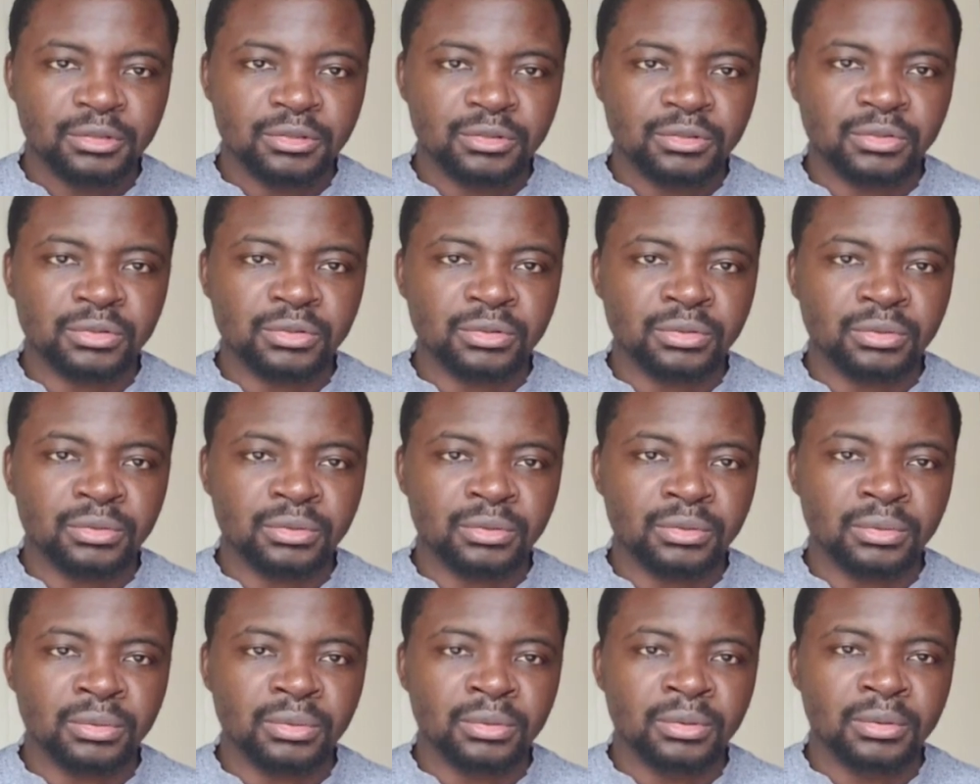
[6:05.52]

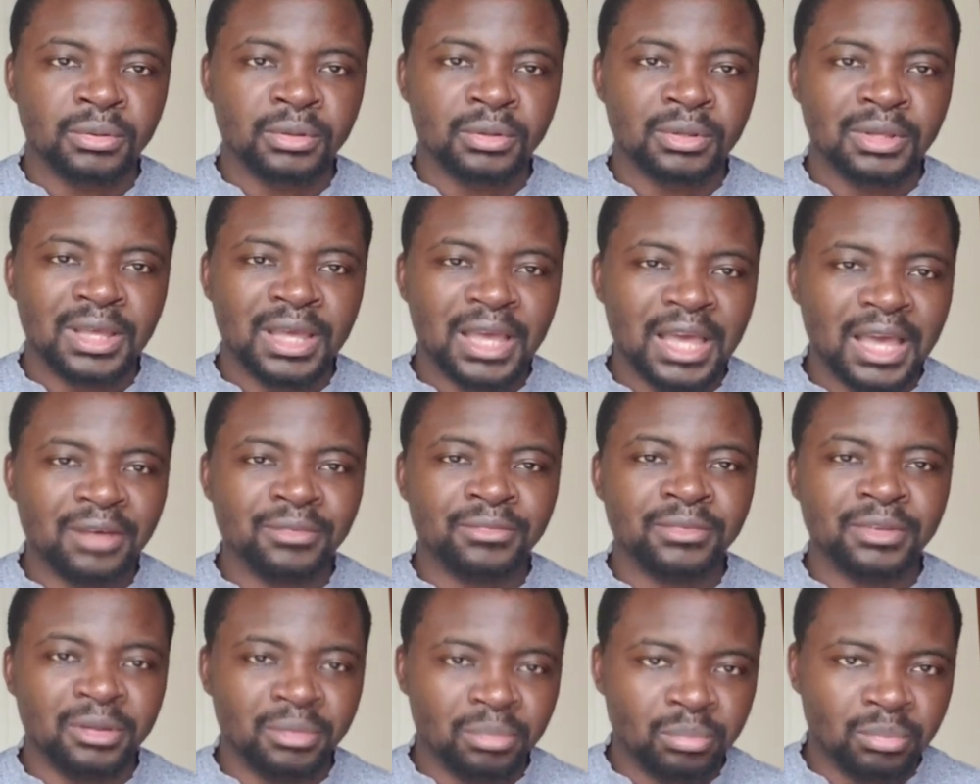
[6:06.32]
to
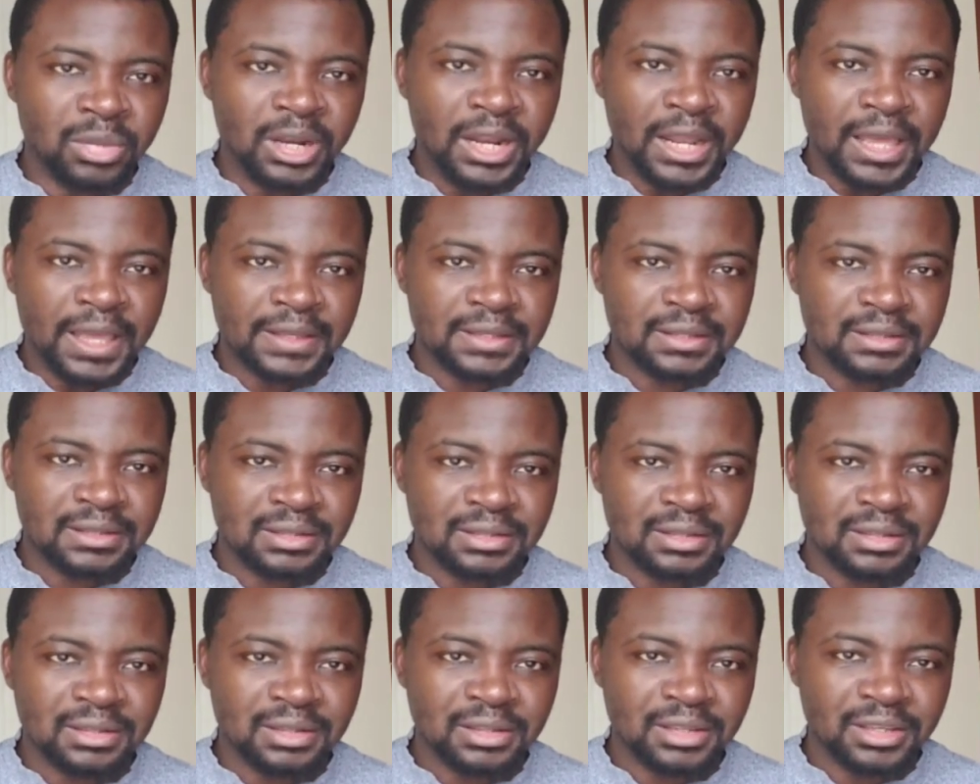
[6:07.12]
have a
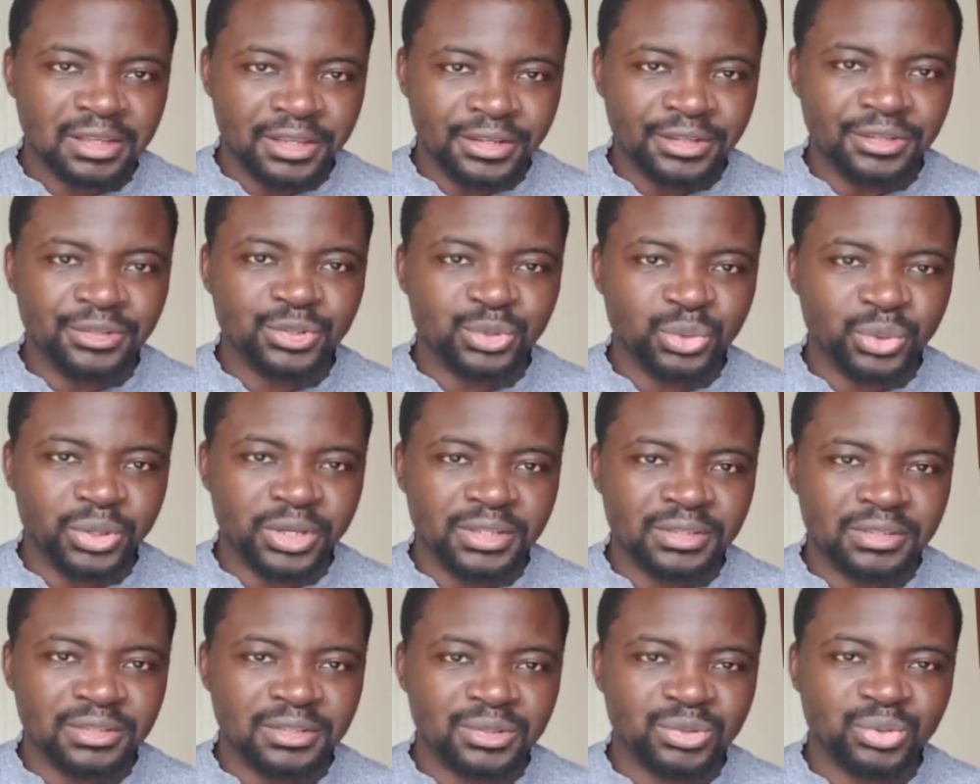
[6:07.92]
blast in
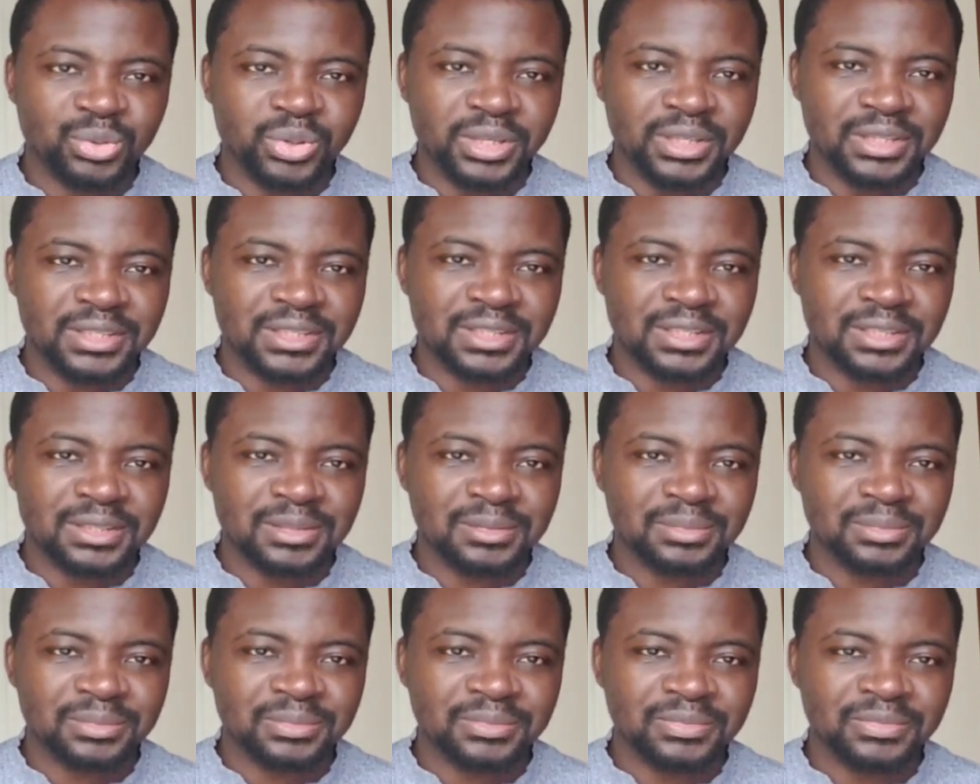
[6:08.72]
2020.
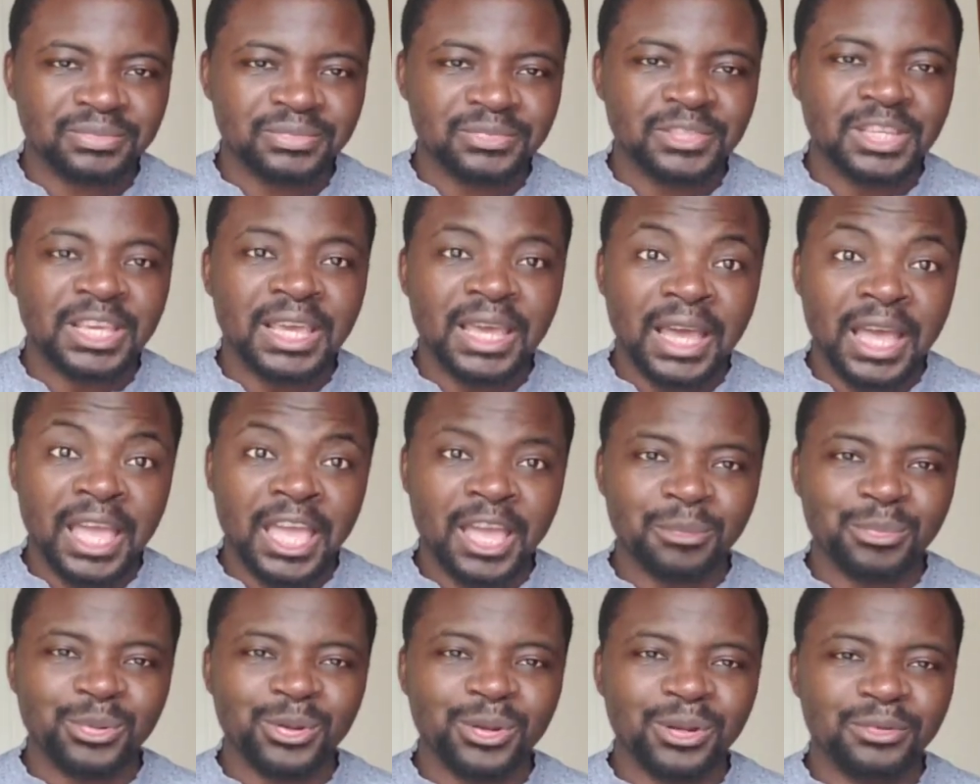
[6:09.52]
I
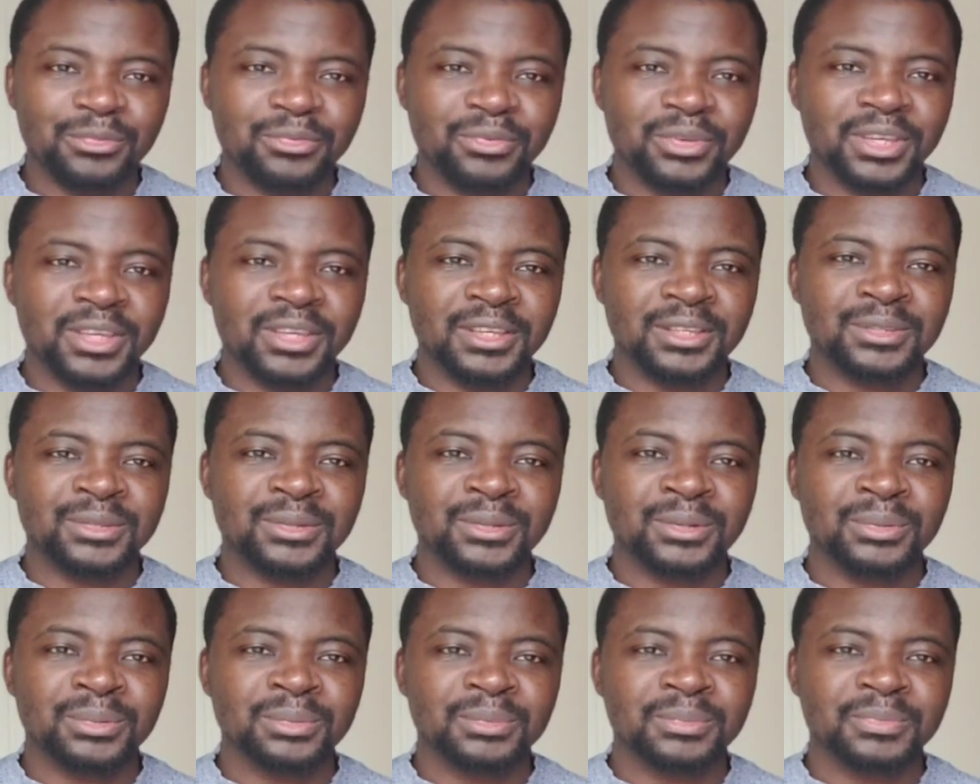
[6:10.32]
am Godfrey
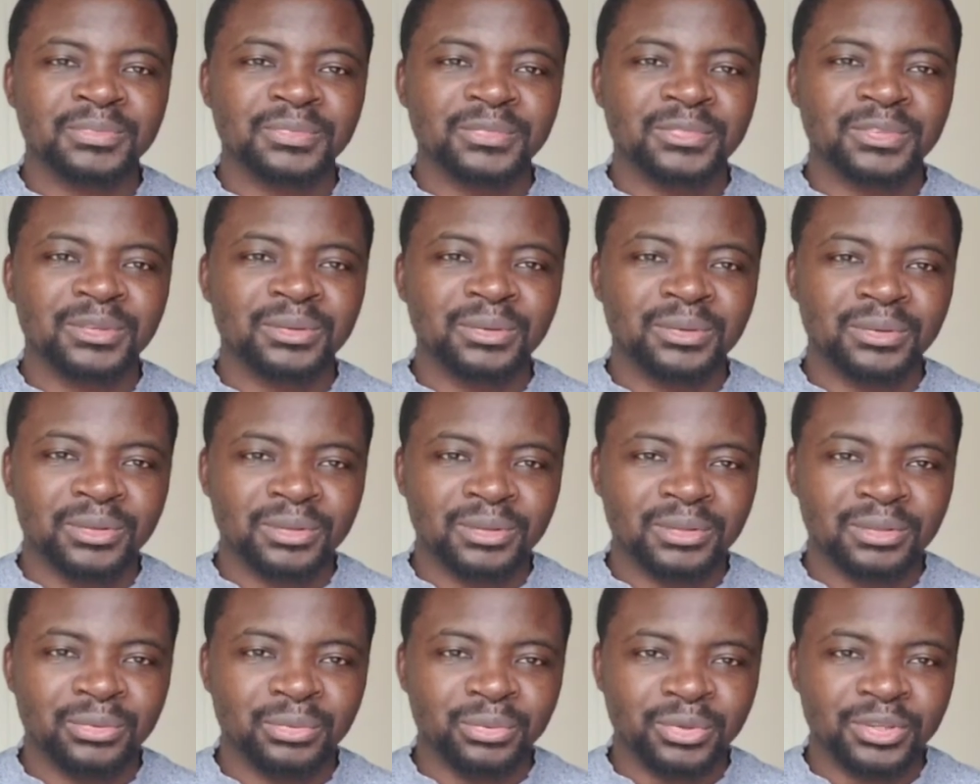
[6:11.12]
Eshoh,
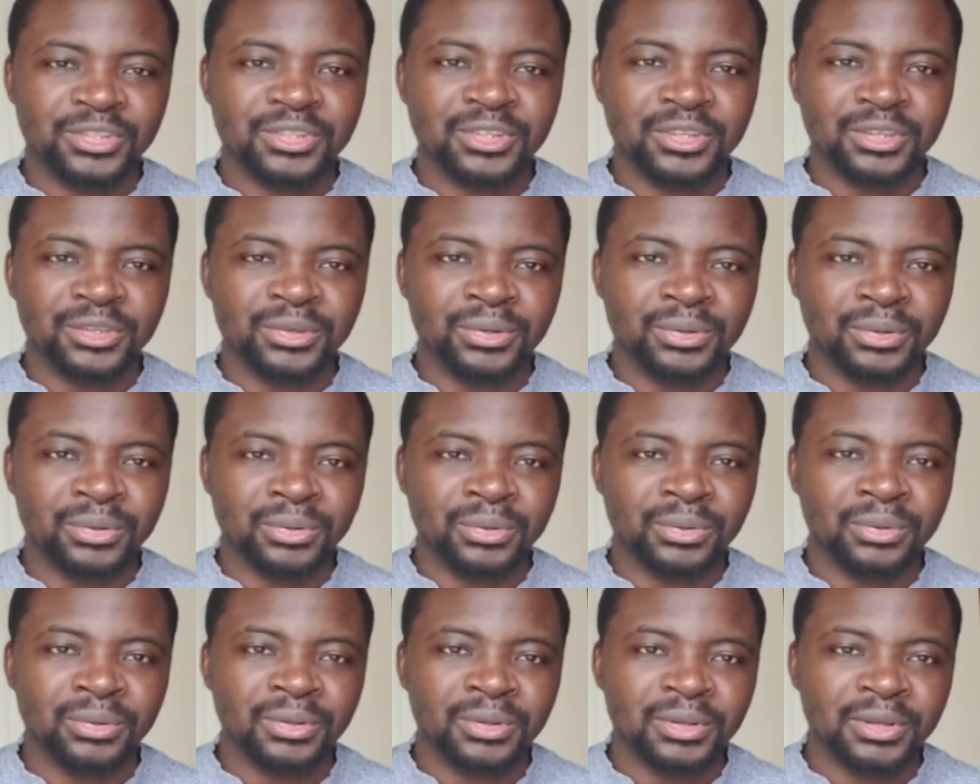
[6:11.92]
wishing
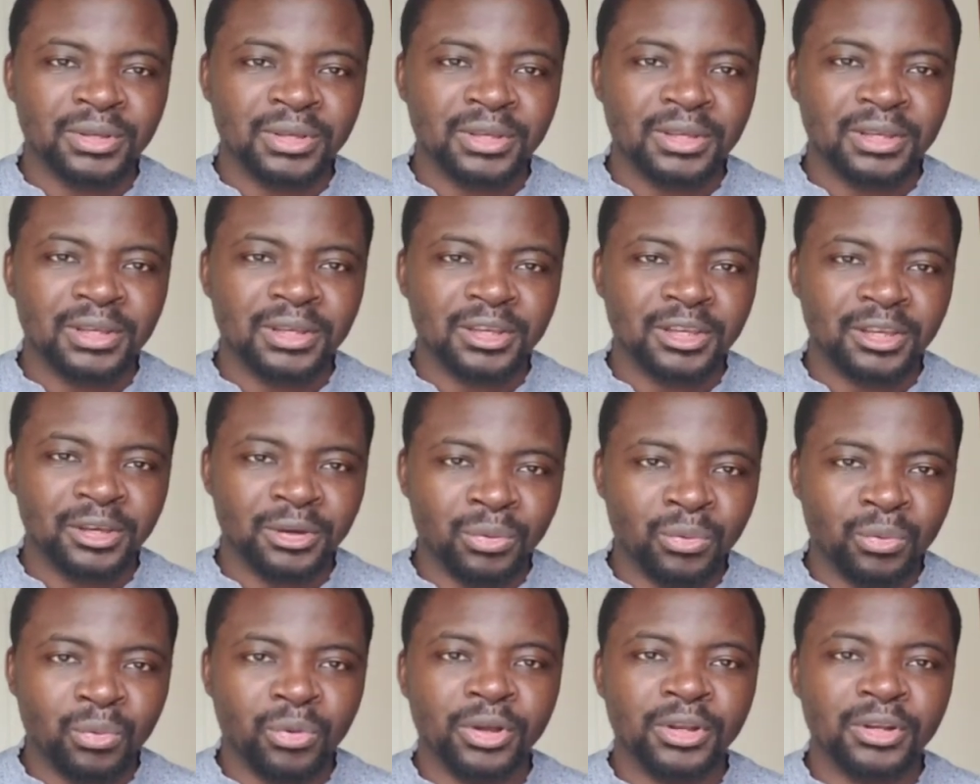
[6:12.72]
you
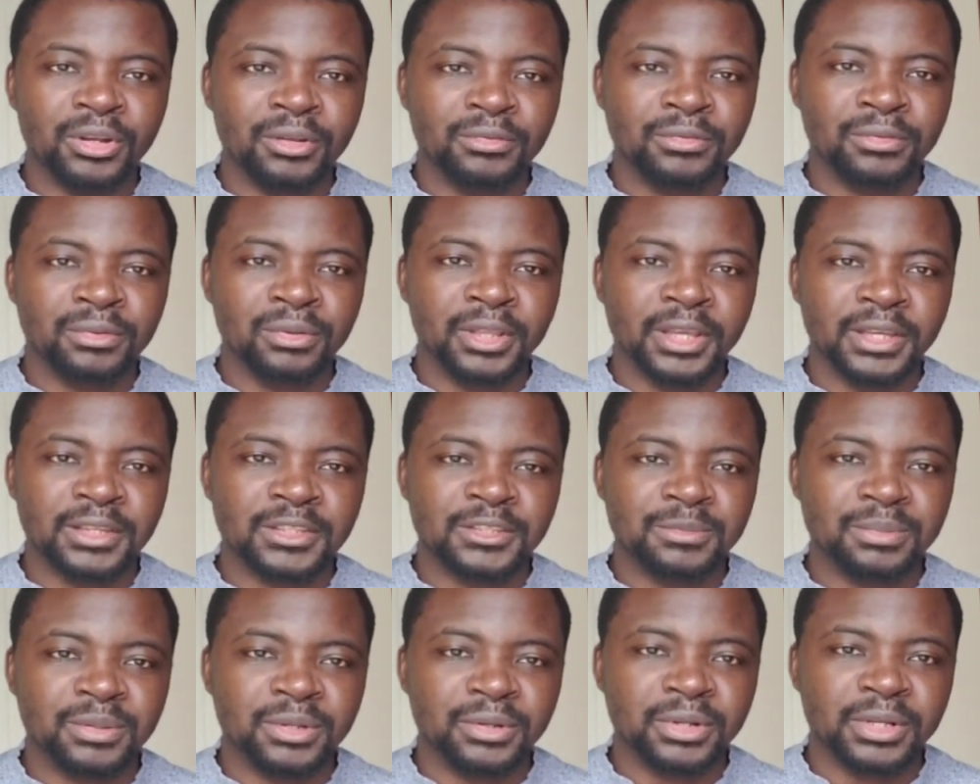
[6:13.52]
a wonderful
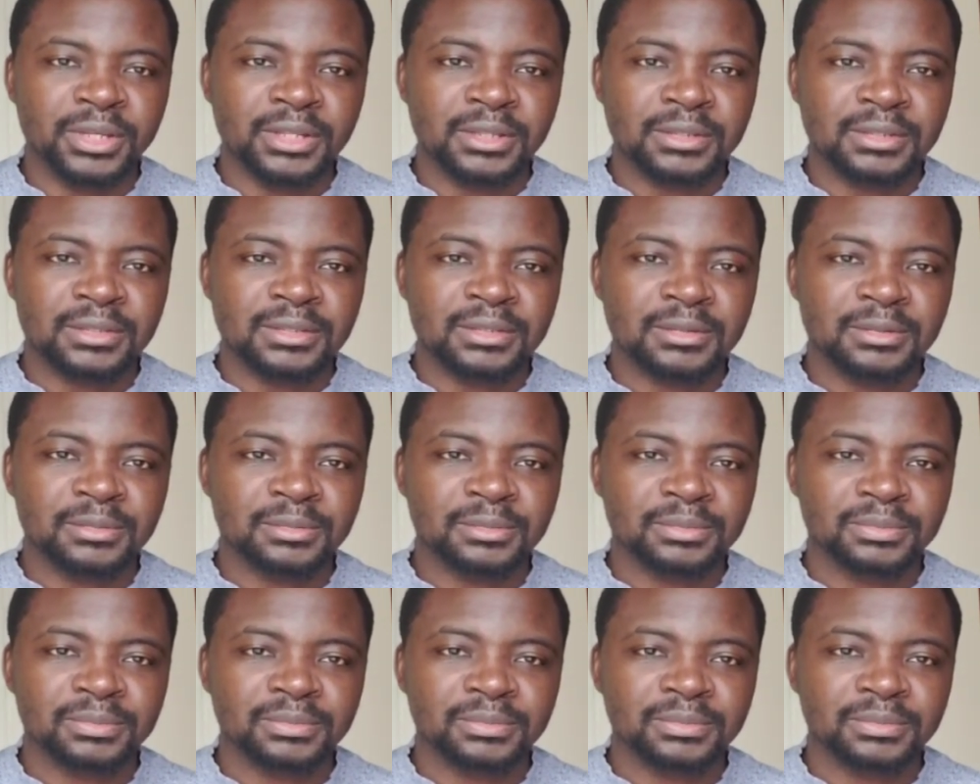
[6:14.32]
experience.